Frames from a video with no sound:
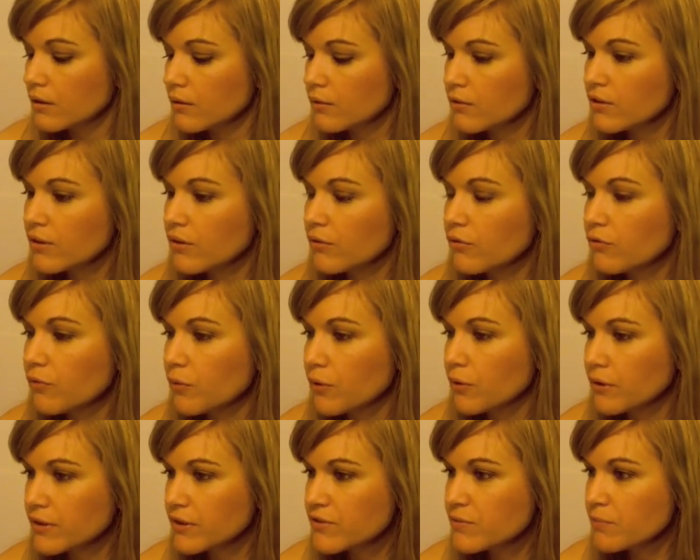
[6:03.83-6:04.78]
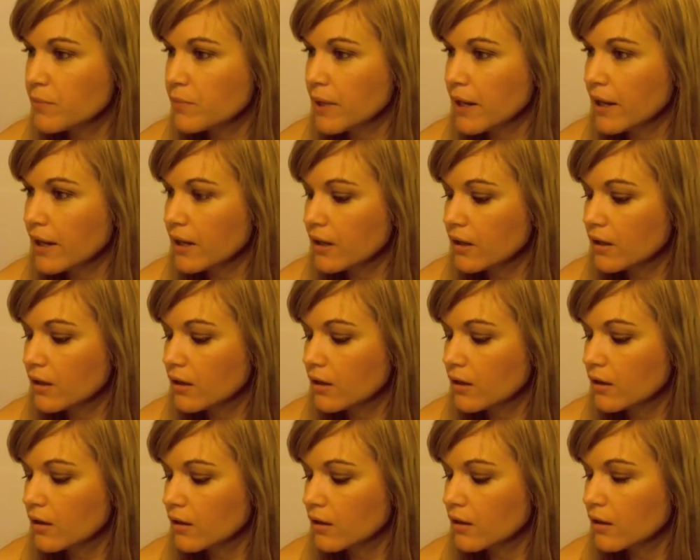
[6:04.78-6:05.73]
is that, Fortis Bank?
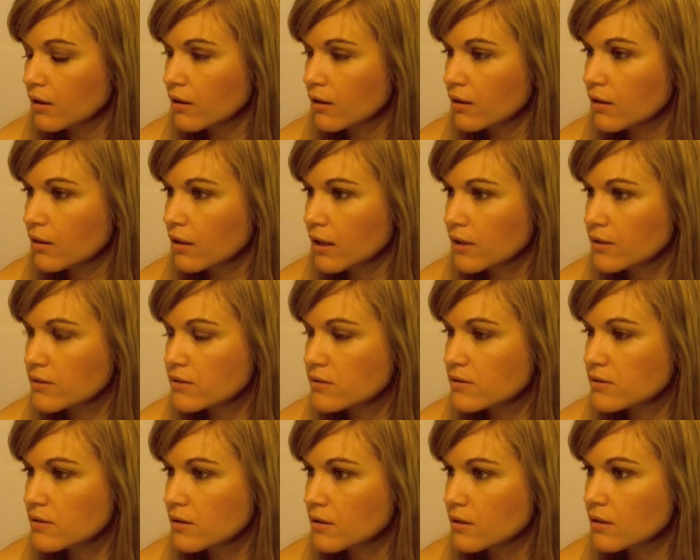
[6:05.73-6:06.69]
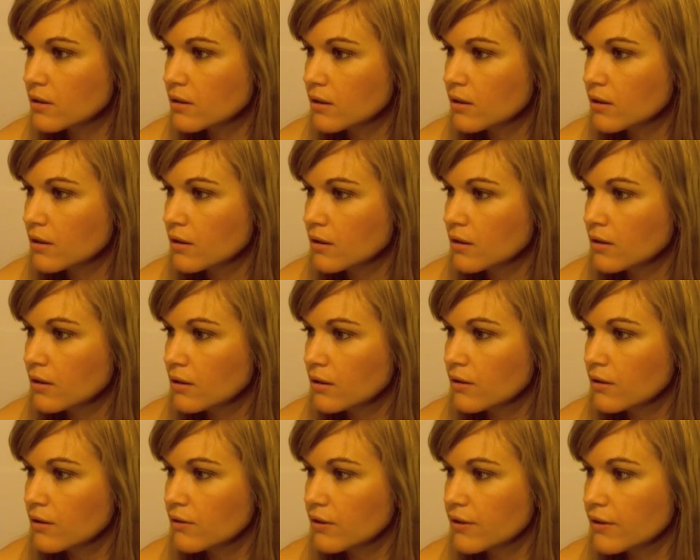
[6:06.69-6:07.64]
That's
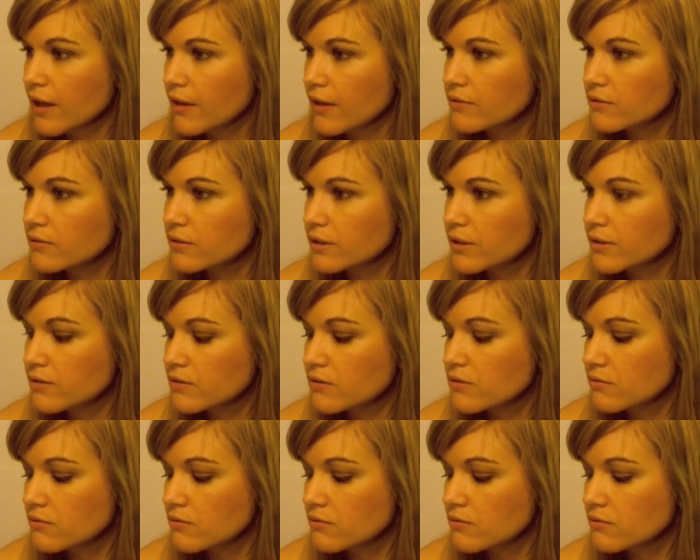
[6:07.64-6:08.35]
in the Netherlands.